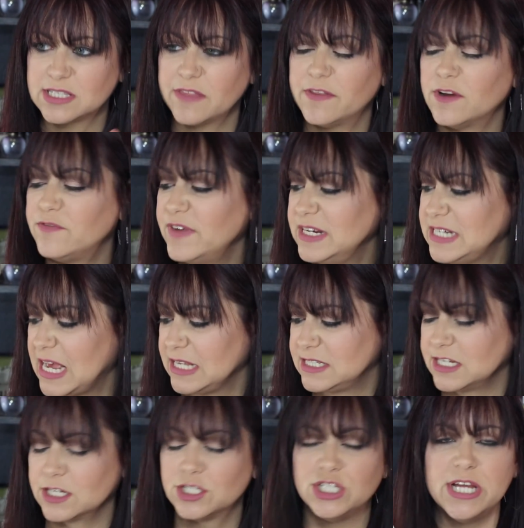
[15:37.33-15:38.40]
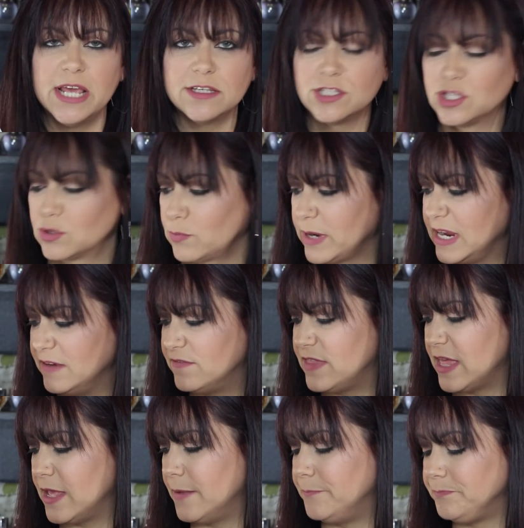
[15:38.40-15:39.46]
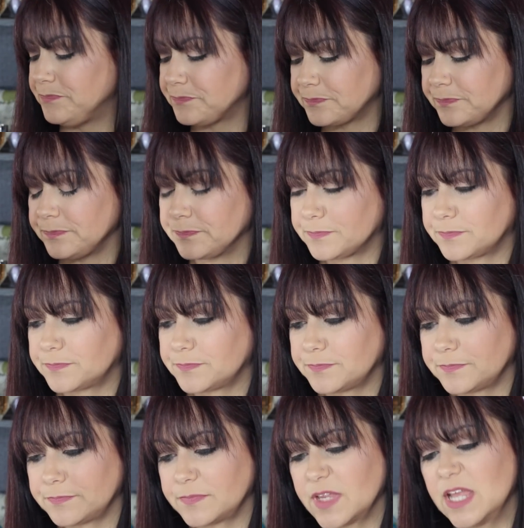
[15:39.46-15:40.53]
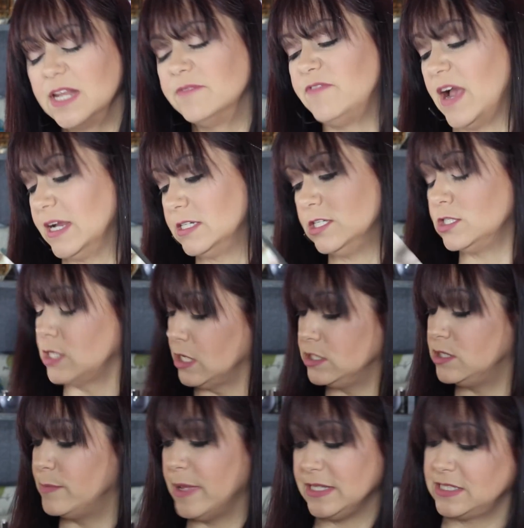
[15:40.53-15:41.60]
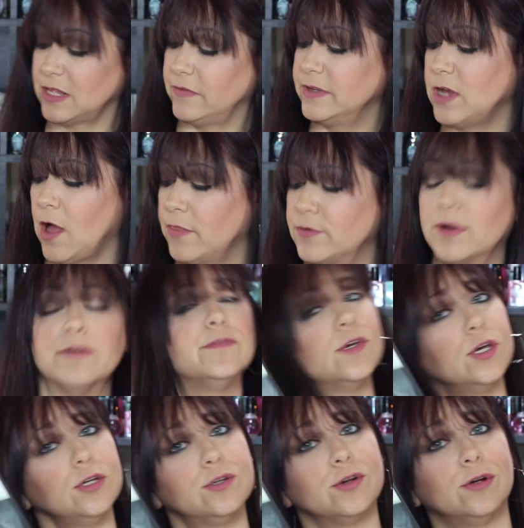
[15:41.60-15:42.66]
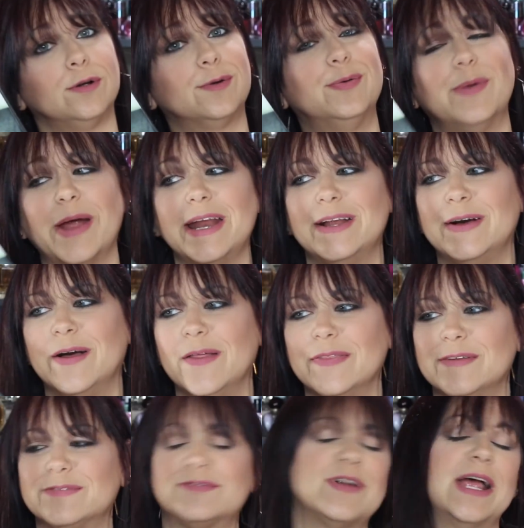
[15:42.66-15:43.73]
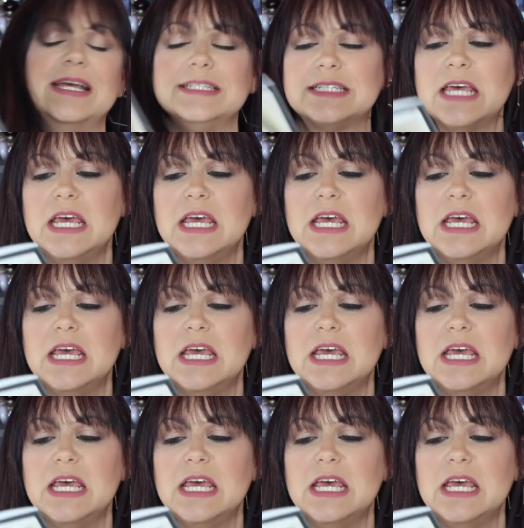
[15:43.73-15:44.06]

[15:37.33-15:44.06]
They're fantastic. She has 3 of them. In fact, it says the best-selling author of The Good Girl right on the front.